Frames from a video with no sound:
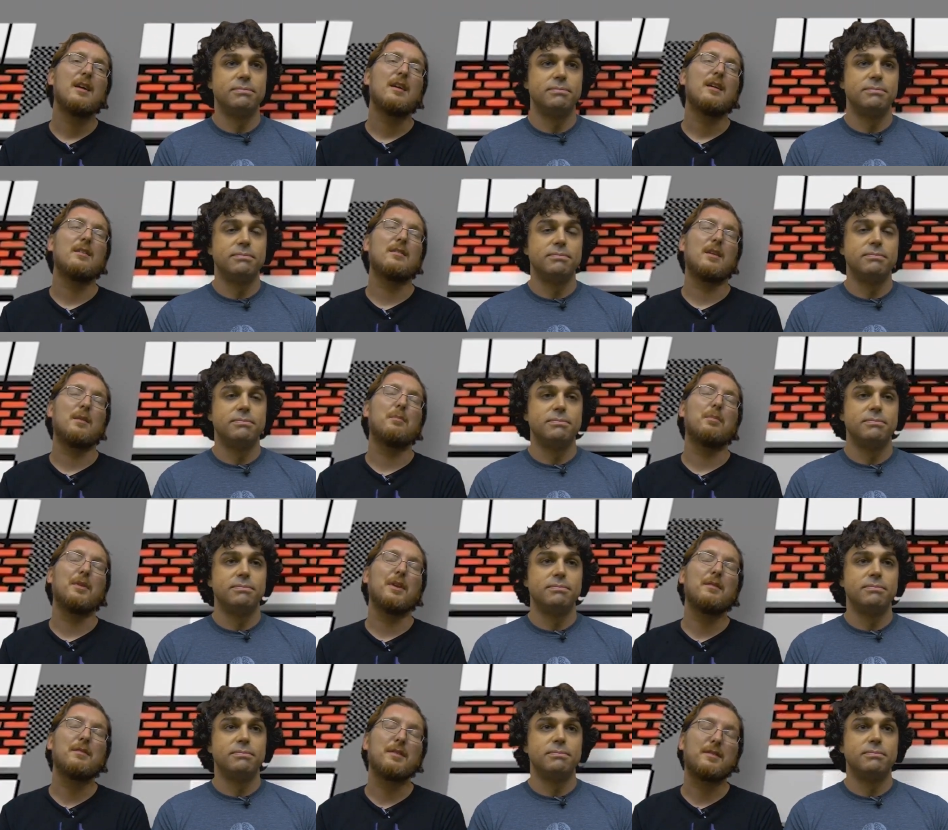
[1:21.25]
Speaker 1: is I
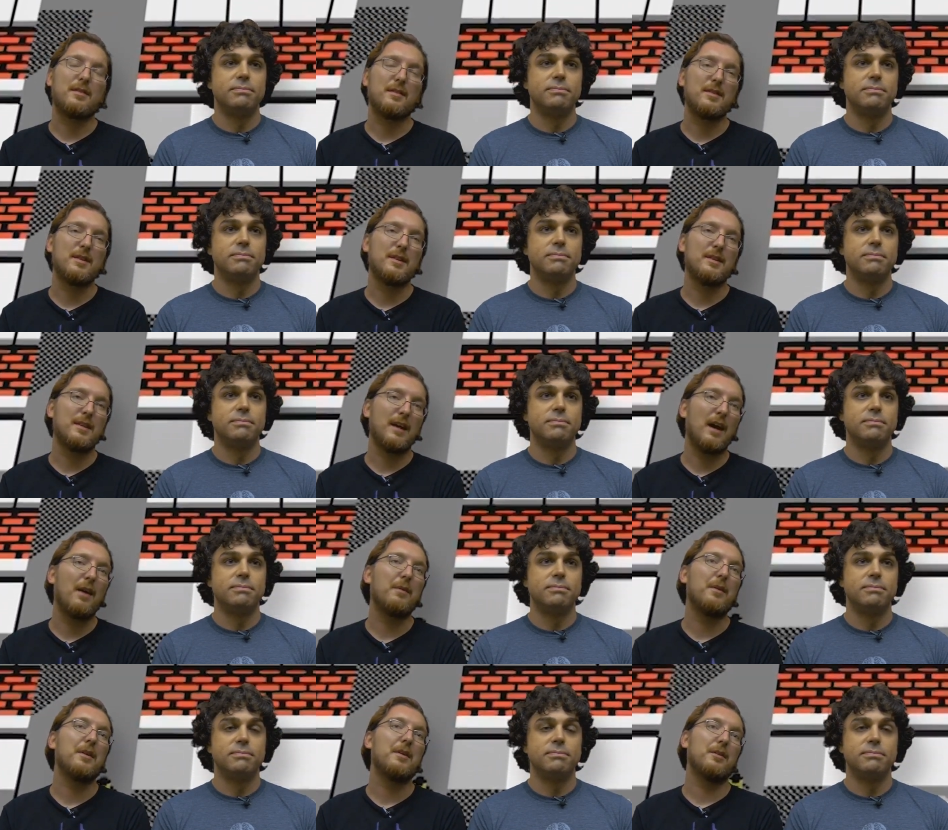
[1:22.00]
believe it's in the
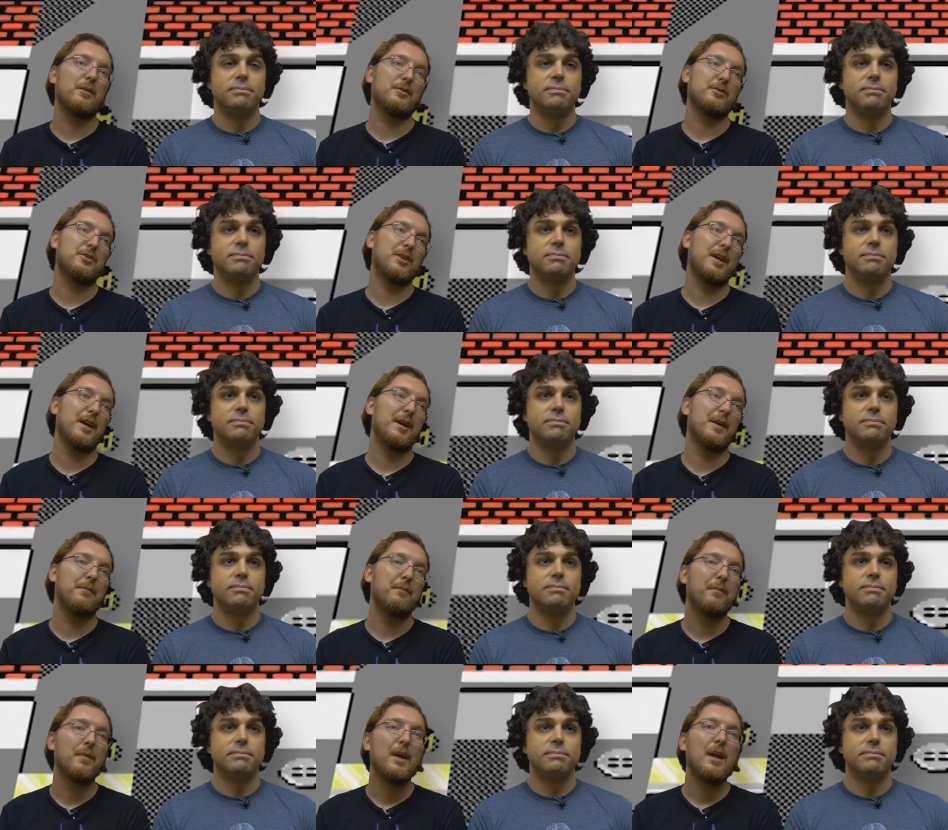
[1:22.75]
downhill
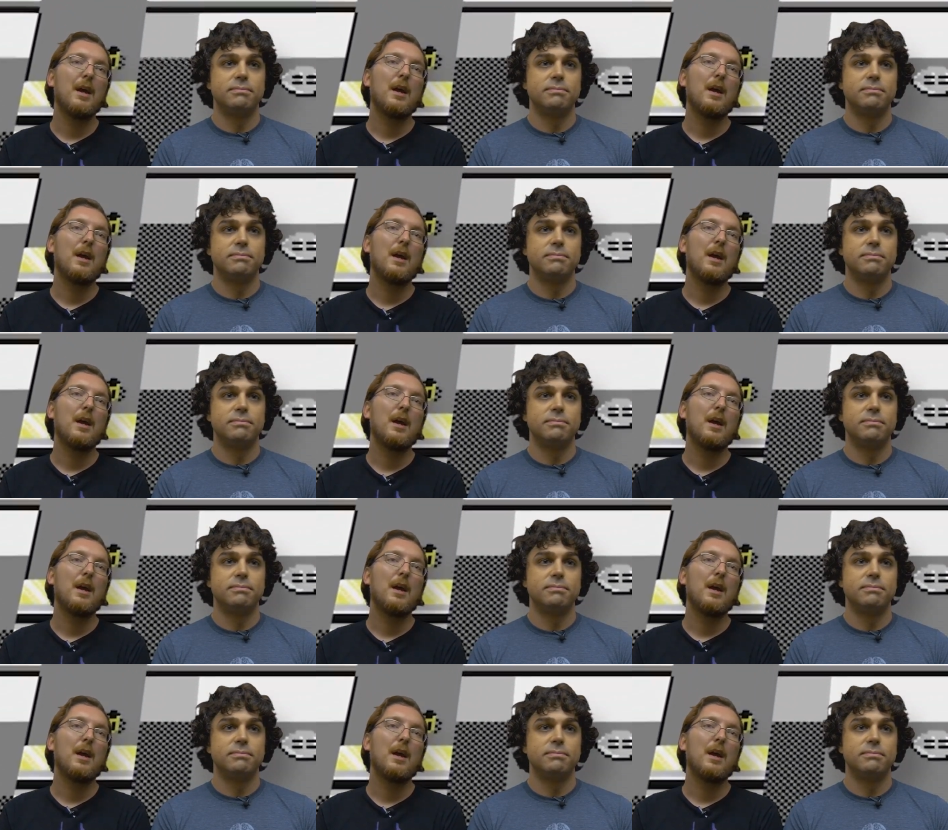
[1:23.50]
jam